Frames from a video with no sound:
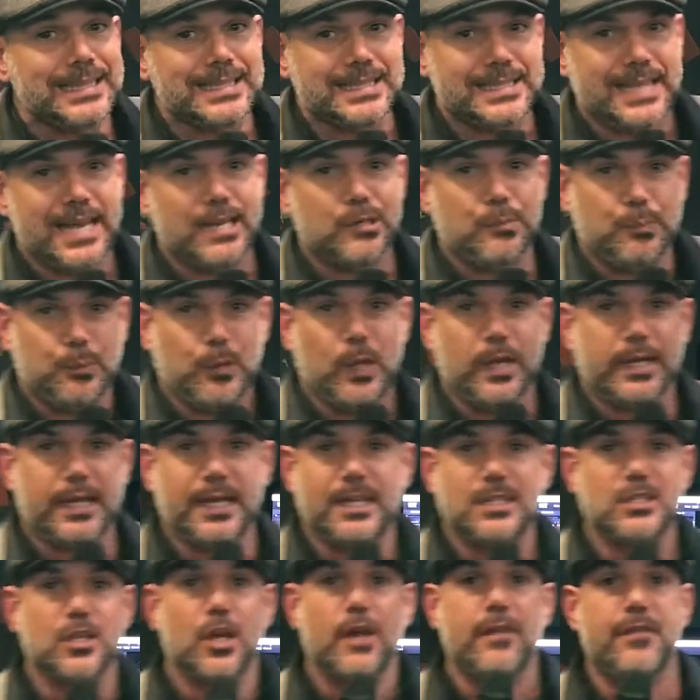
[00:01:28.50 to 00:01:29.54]
send
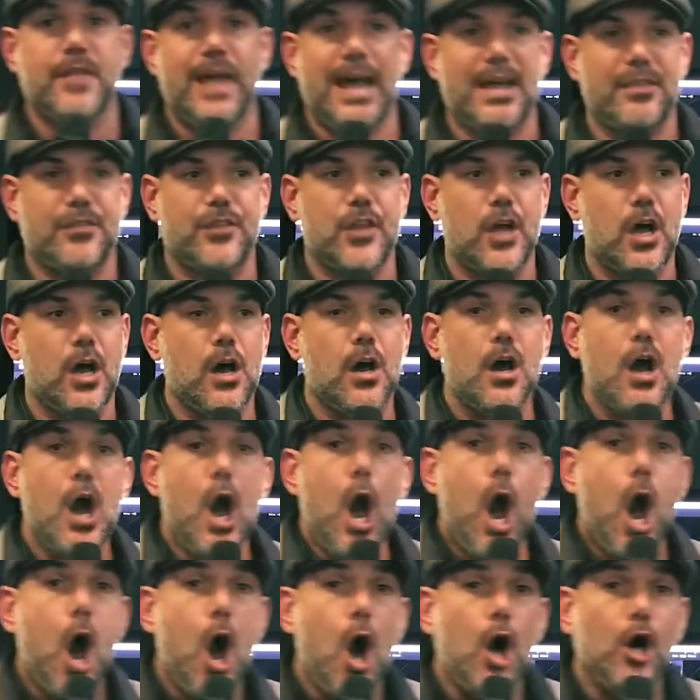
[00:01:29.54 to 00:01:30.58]
plugins on that DAW,
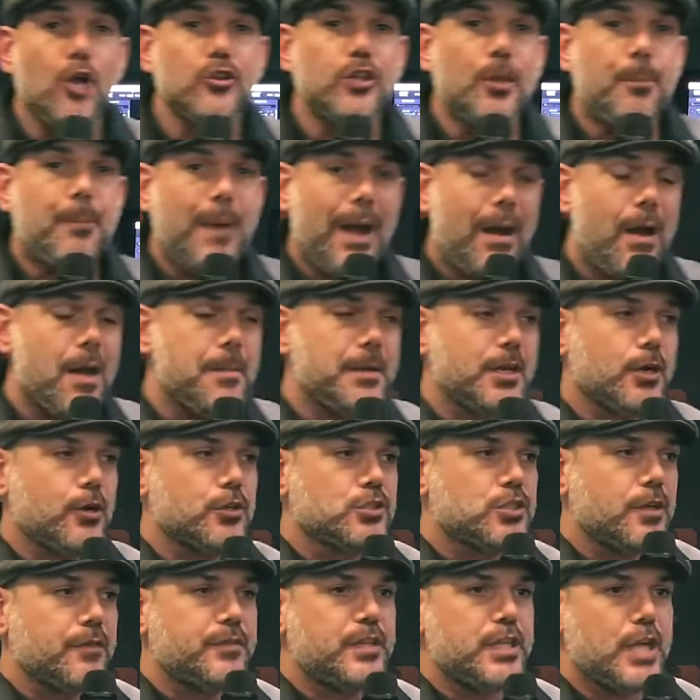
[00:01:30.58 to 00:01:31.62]
all the
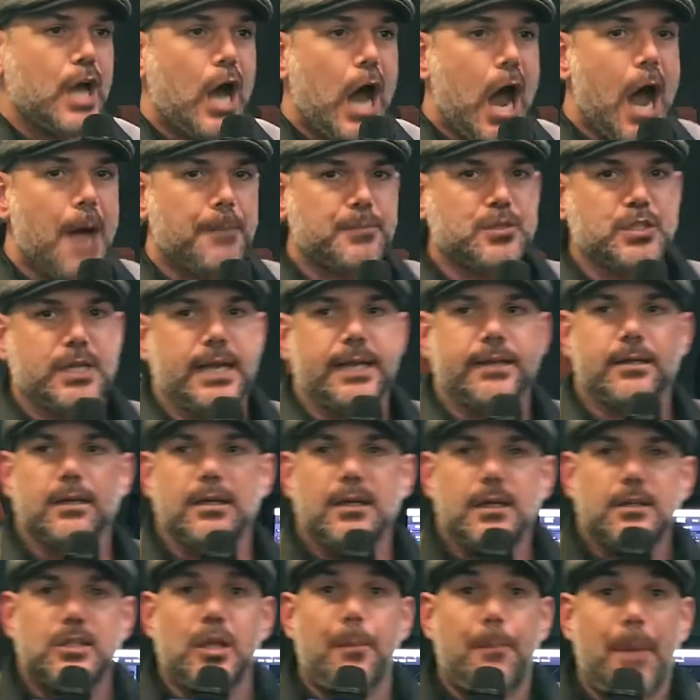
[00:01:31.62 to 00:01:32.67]
parameters of the object,
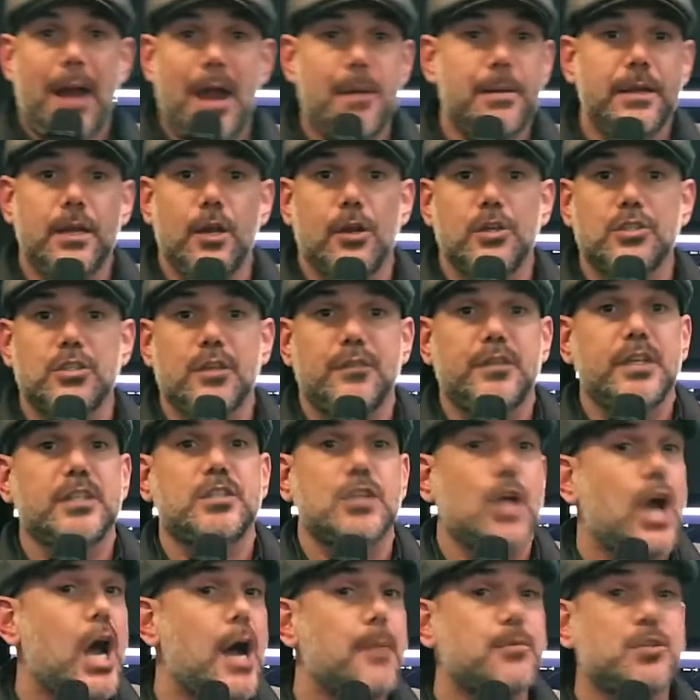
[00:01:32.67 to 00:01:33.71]
the parameters of this
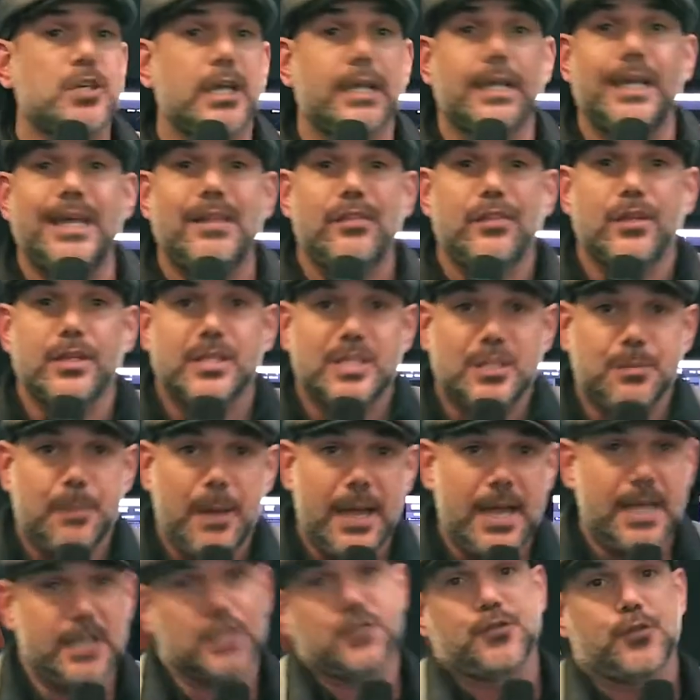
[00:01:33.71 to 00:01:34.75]
object in the
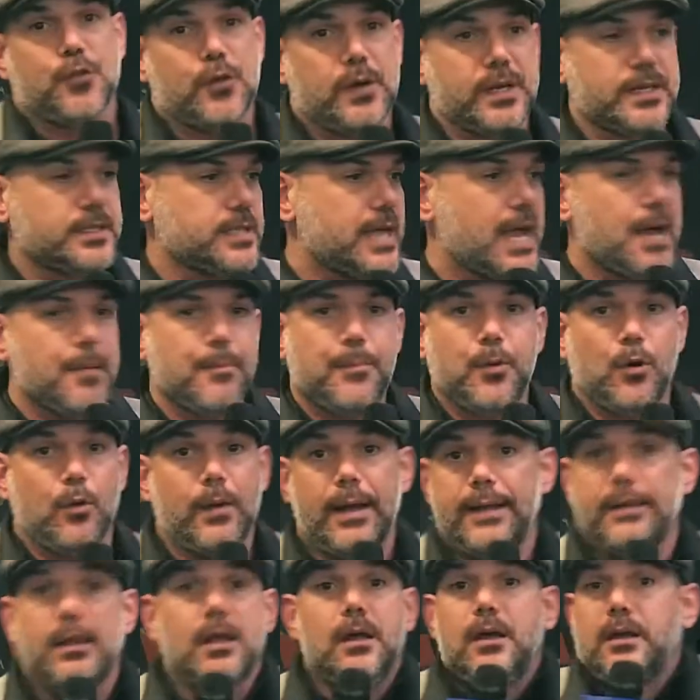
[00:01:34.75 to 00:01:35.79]
space, for example,
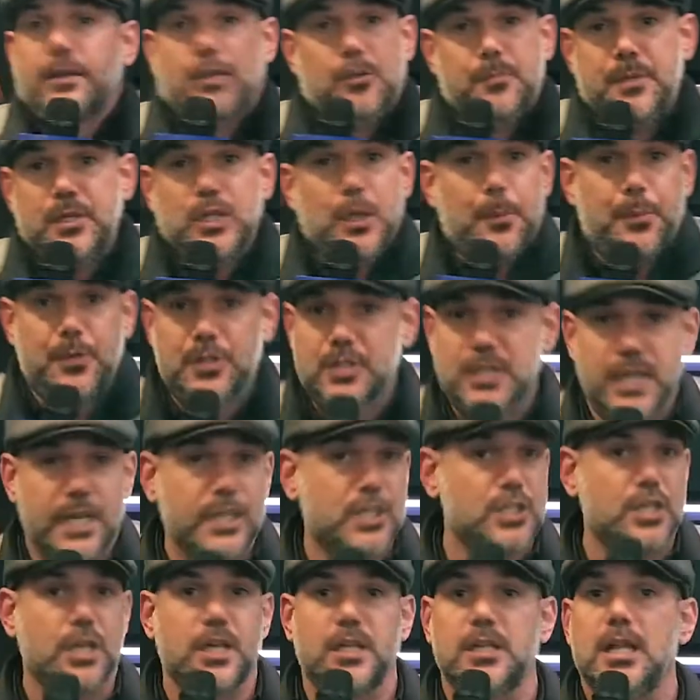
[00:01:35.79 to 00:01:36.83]
right? It could be the
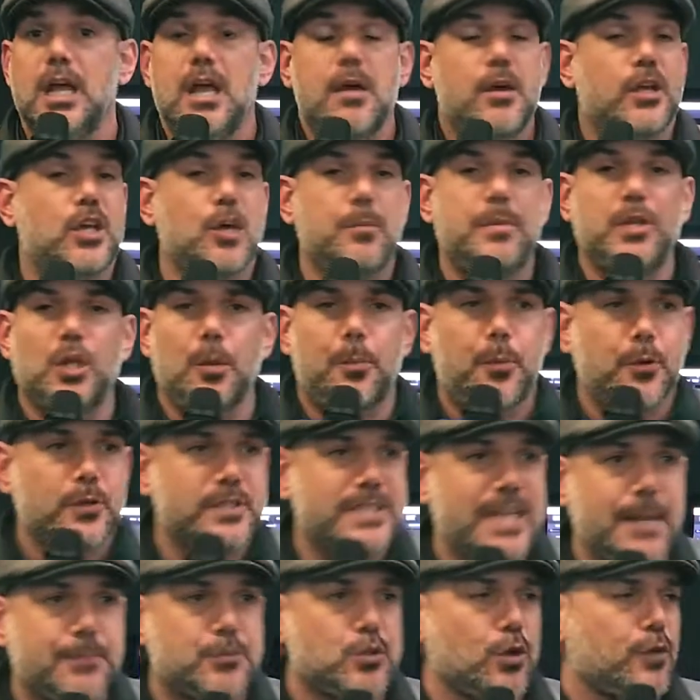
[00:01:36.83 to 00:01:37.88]
position, it could be the
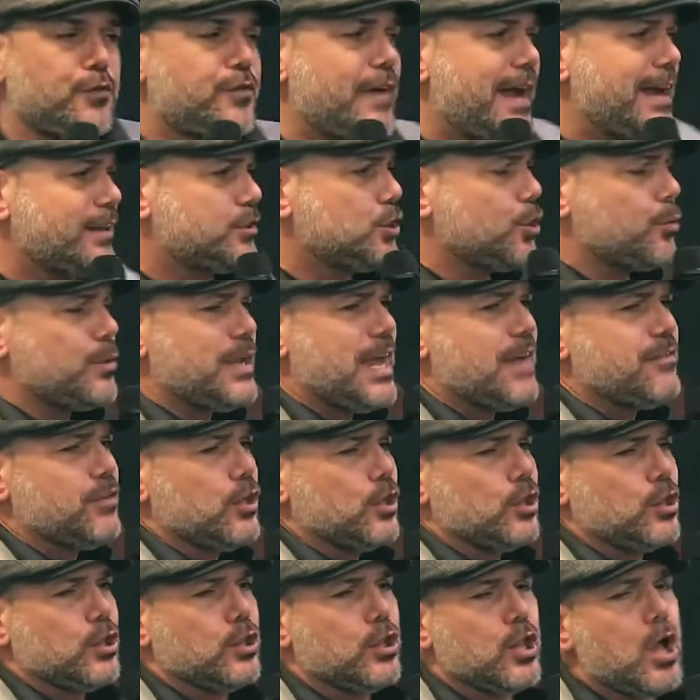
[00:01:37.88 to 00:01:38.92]
perceptual factor. We have a
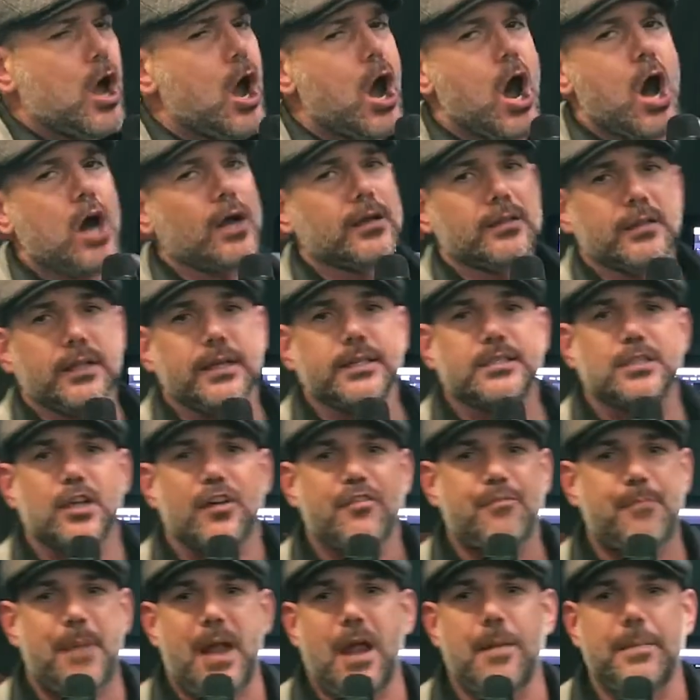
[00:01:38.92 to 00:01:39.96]
long list
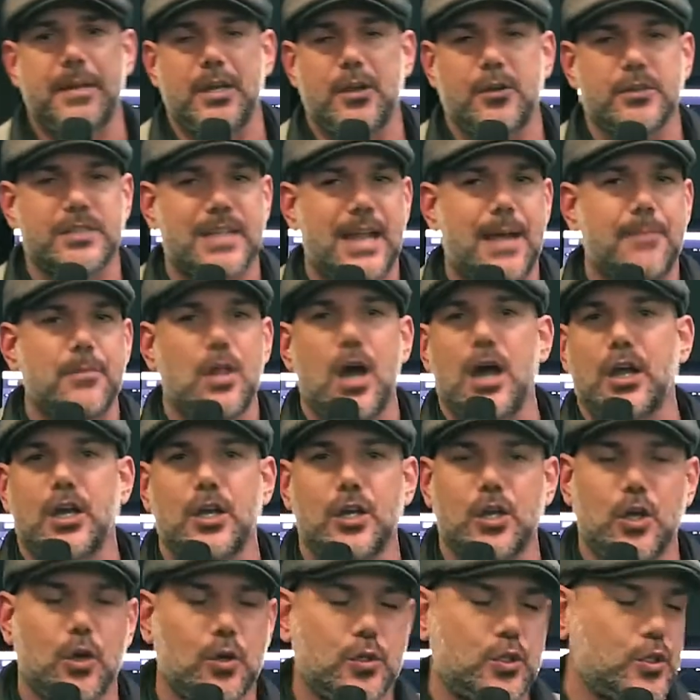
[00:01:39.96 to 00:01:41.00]
of parameters, and I'm not
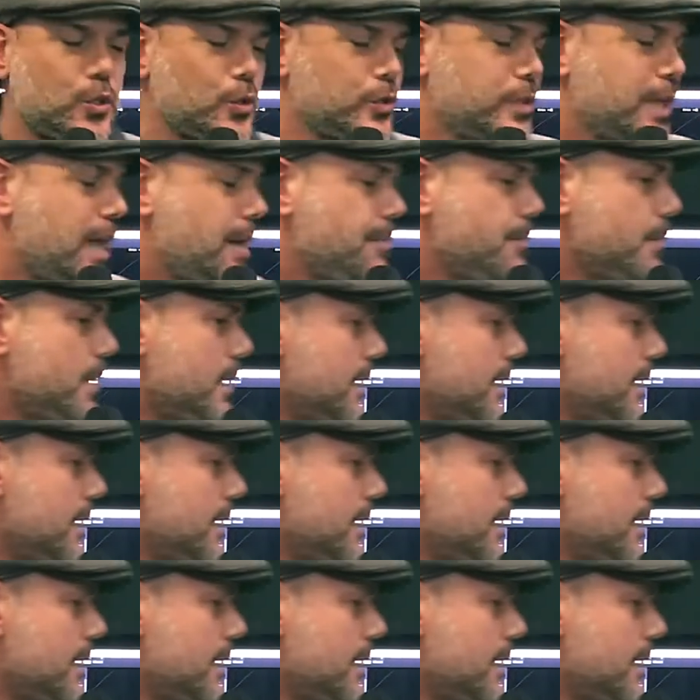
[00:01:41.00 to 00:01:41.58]
going to go through them